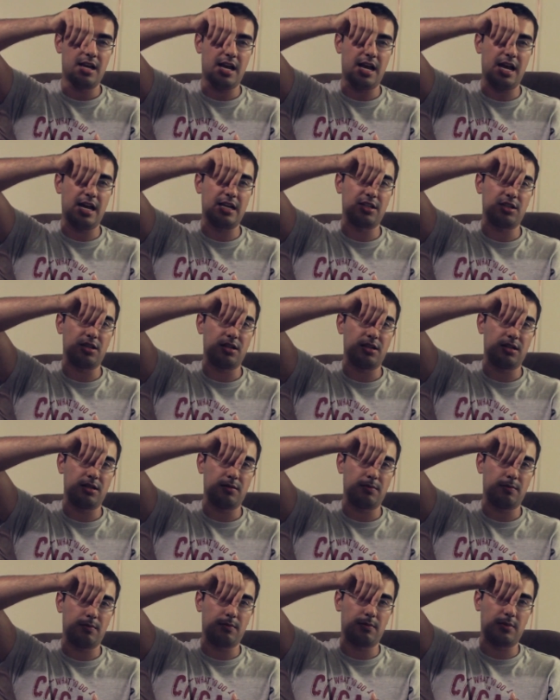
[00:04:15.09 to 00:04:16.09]
at
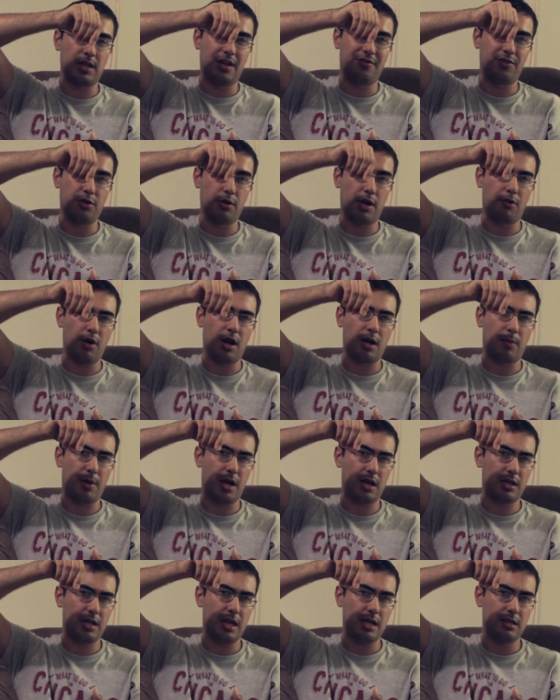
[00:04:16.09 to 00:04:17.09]
F U A Rock
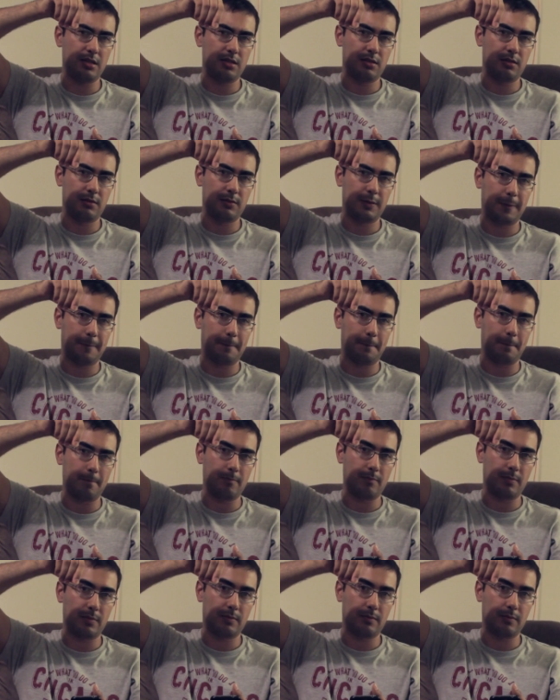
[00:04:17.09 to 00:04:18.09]
Podcast? No,
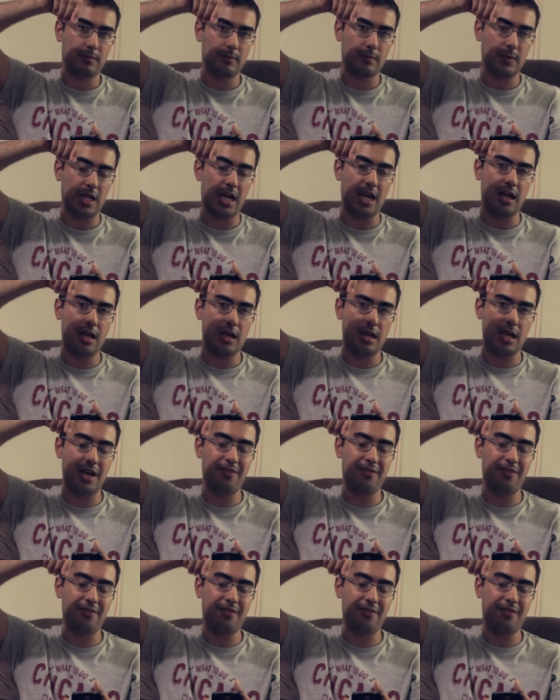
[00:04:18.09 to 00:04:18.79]
F U A Rock at Gmail.